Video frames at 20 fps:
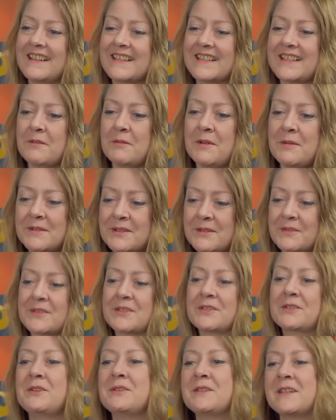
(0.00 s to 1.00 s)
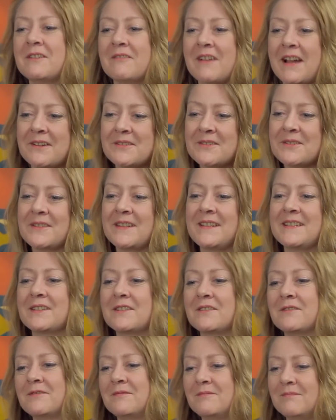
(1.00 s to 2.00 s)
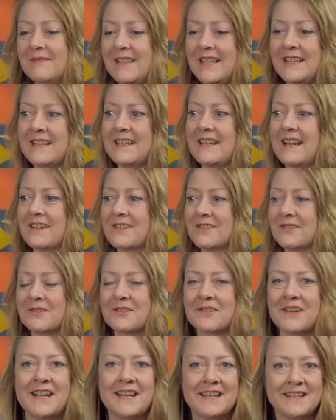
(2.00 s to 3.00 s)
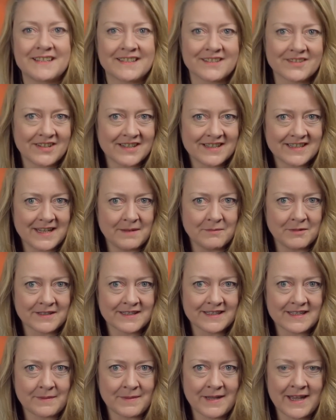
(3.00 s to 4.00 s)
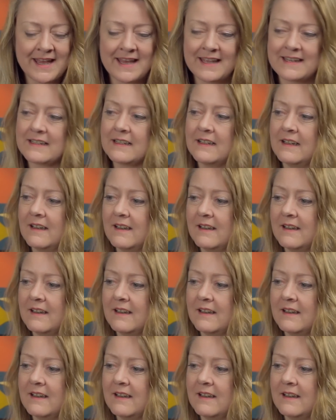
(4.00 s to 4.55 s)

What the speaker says: So we were sort of scooting around on these sort of international trains, trying to keep one step ahead,